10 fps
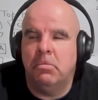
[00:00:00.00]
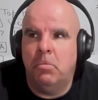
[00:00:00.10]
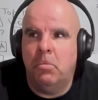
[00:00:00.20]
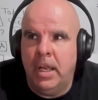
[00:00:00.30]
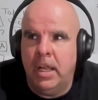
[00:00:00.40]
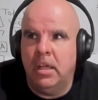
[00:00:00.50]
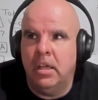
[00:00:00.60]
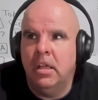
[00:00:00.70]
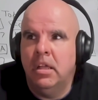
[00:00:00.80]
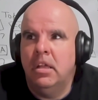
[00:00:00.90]

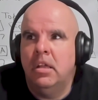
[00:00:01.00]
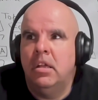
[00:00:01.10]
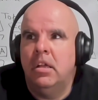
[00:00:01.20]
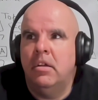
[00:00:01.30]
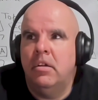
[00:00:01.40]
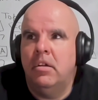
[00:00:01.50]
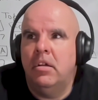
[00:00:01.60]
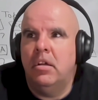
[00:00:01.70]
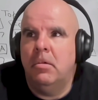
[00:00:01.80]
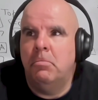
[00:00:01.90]
winning
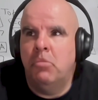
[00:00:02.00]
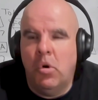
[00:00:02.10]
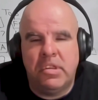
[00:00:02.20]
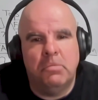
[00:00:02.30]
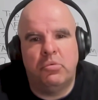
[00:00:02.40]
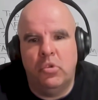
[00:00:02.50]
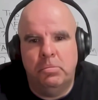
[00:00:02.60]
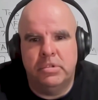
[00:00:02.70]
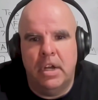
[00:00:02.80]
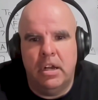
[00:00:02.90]
most
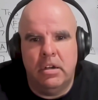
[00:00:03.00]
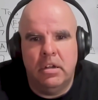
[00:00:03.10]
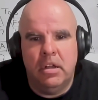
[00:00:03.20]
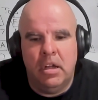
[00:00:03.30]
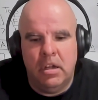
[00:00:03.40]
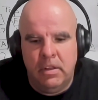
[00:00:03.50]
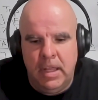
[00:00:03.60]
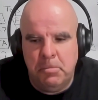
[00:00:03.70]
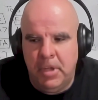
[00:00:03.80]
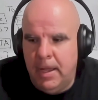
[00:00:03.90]
improved player in
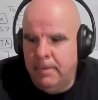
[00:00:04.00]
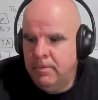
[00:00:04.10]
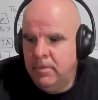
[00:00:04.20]
the NBA.